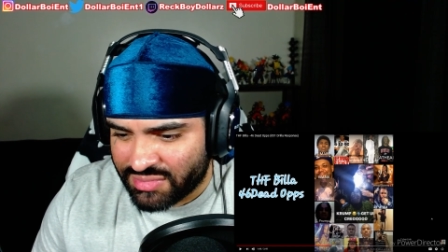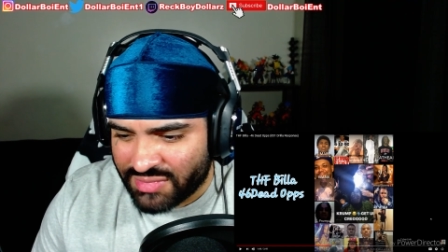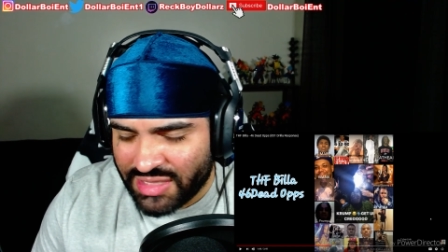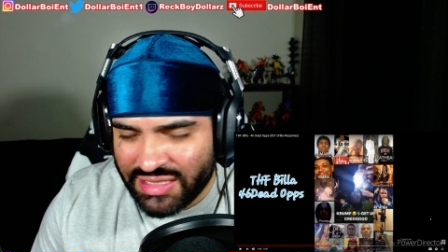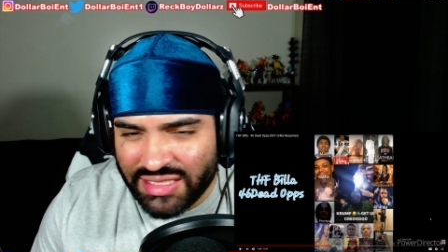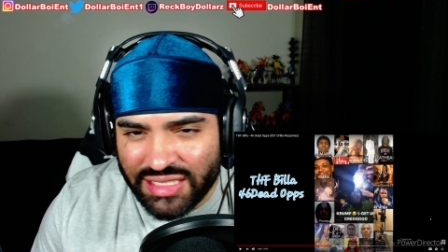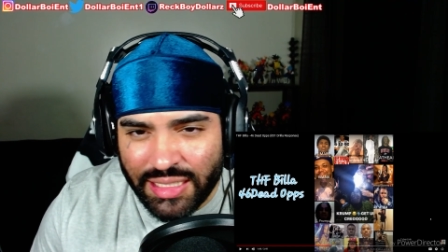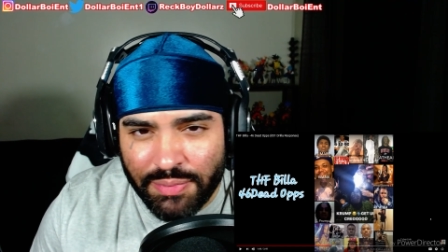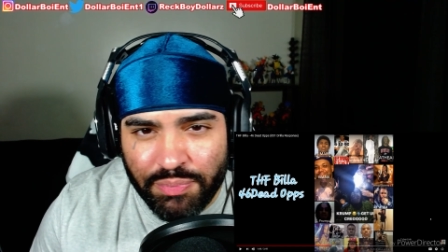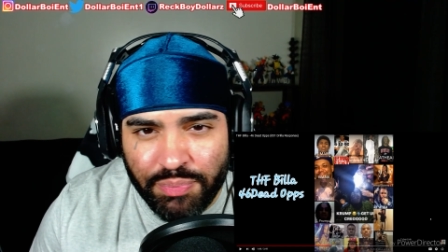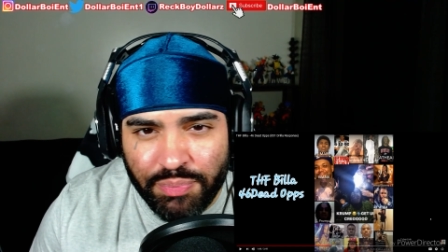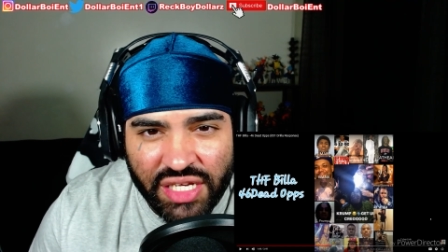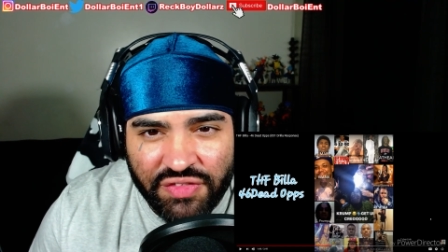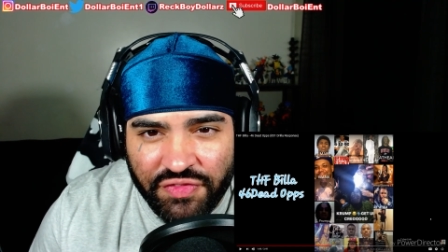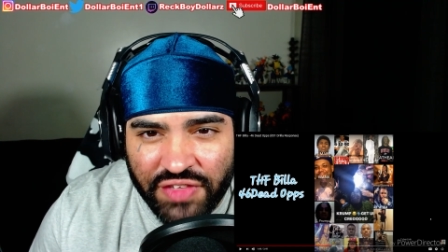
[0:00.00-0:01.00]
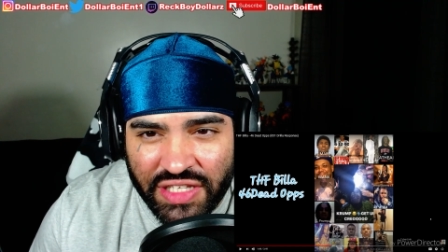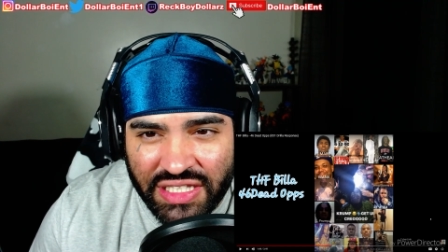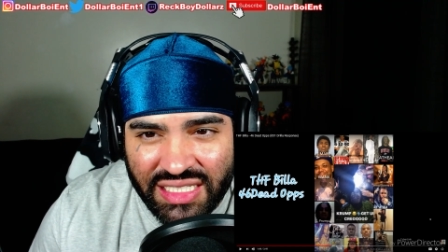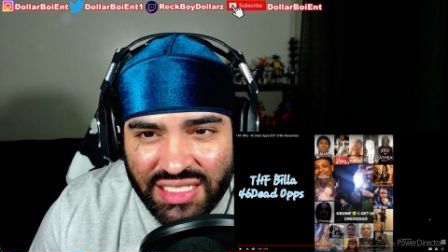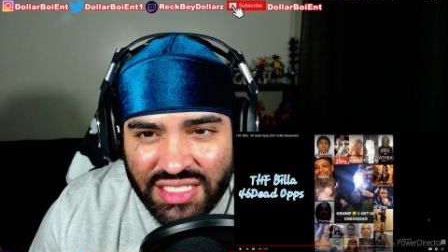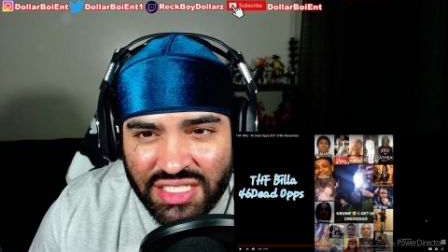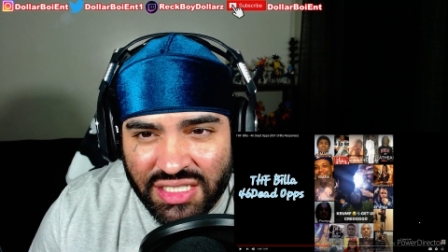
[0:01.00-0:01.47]
You said Big 50,
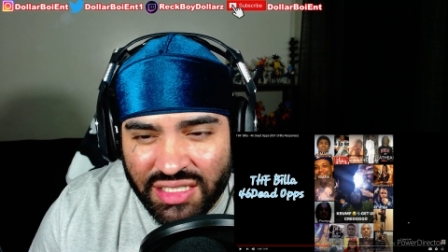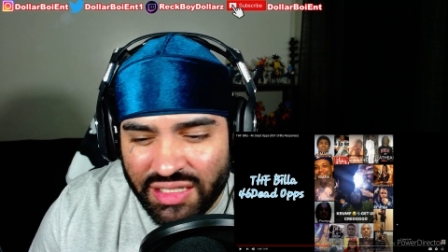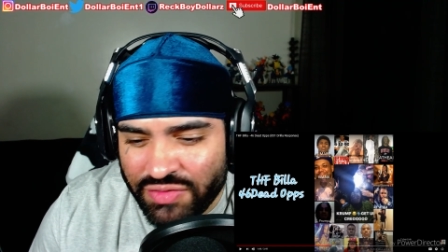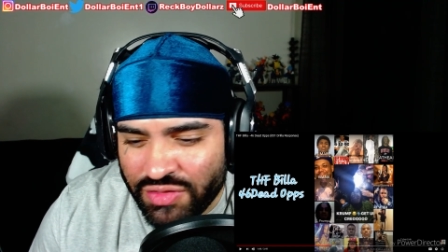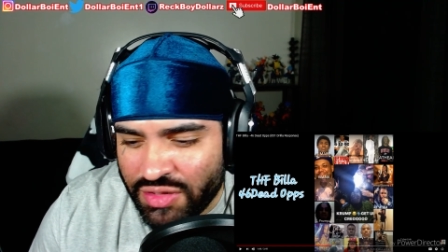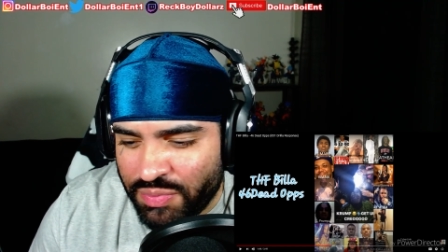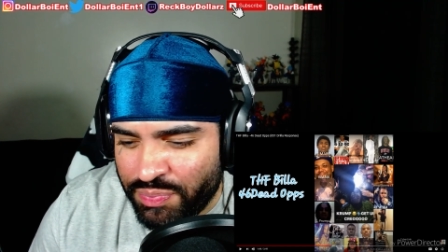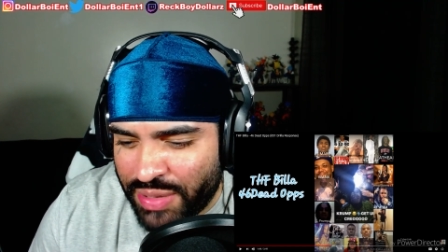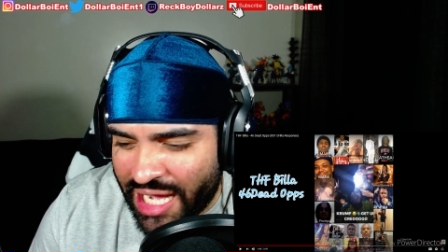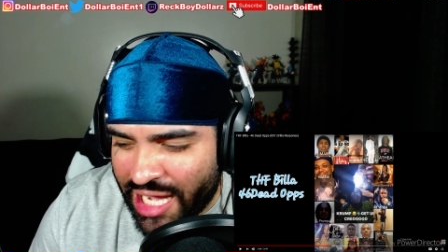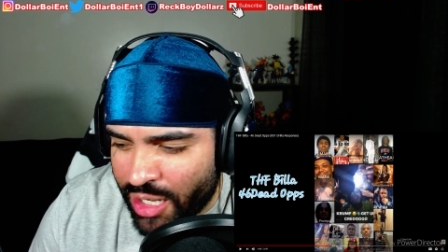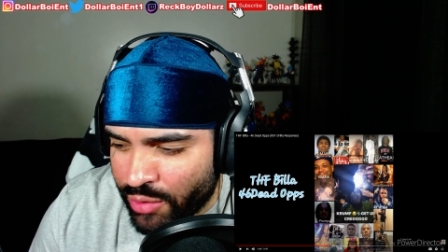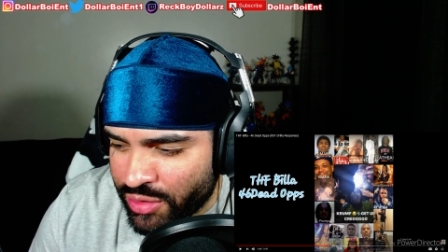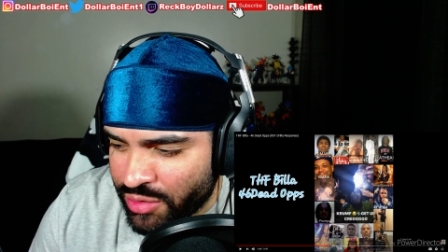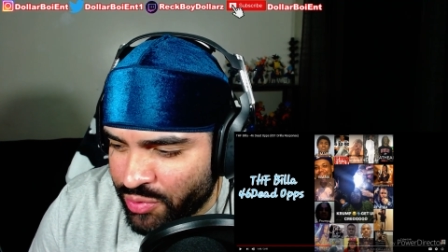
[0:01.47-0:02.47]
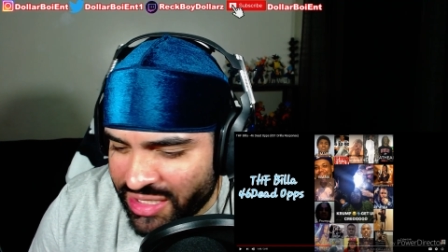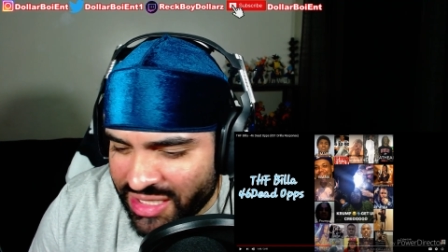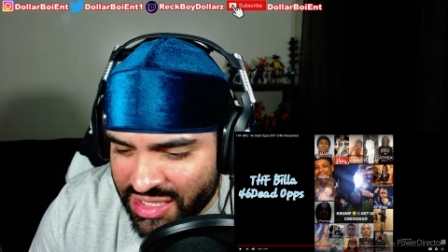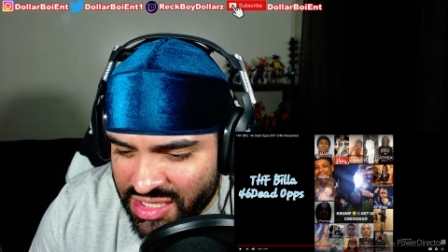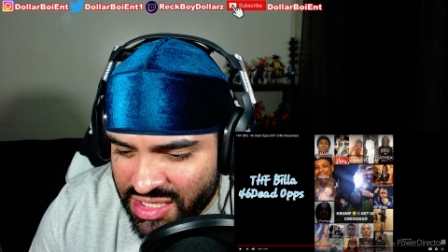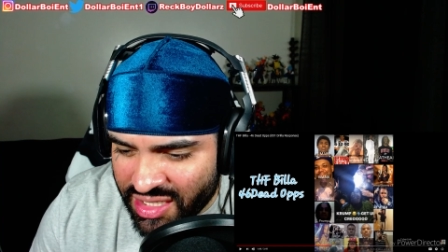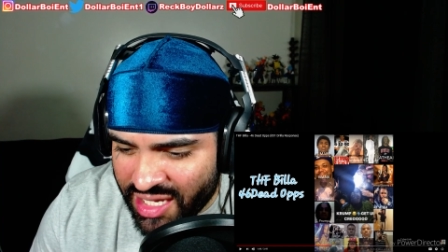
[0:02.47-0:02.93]
this should give you the power. When
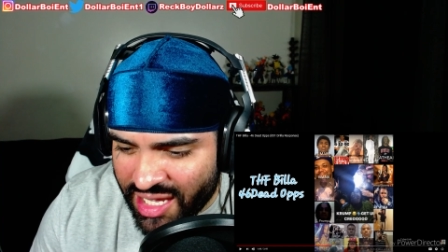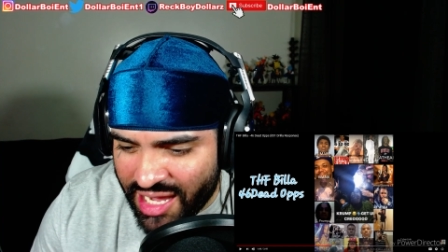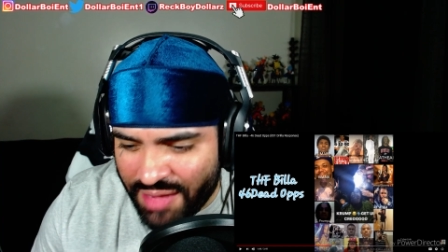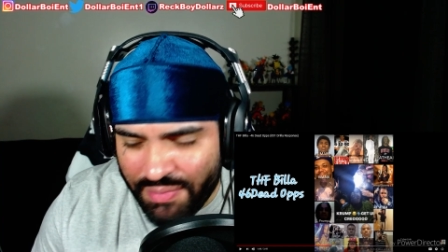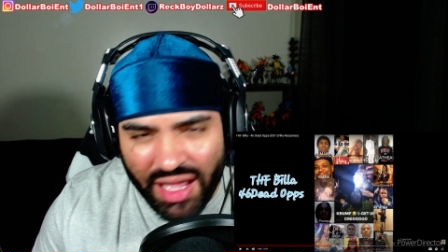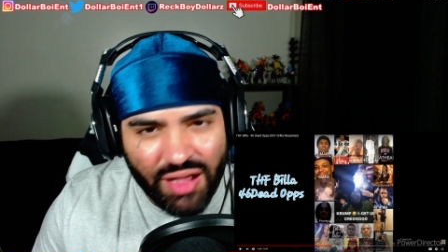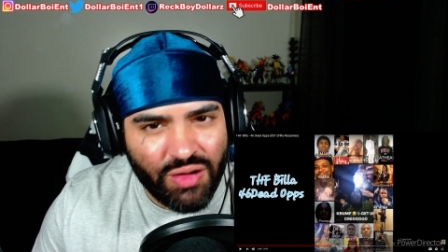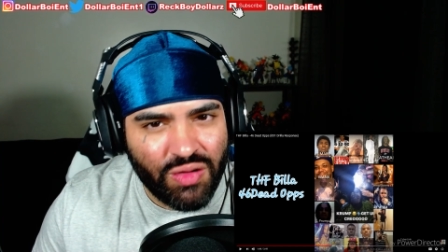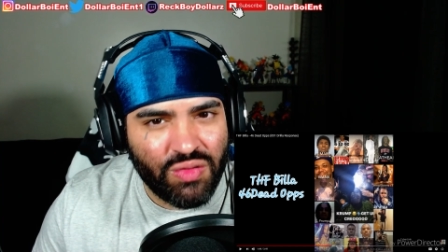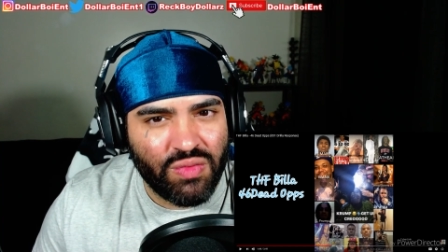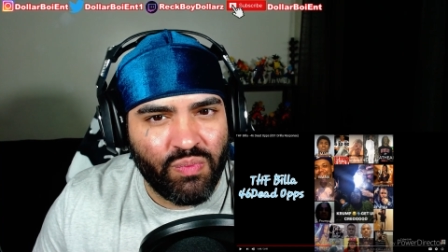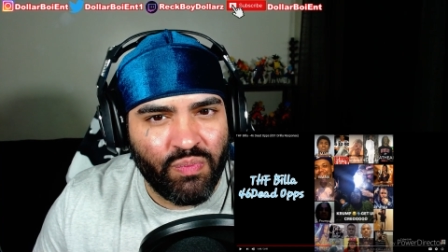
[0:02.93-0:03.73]
this shit came out?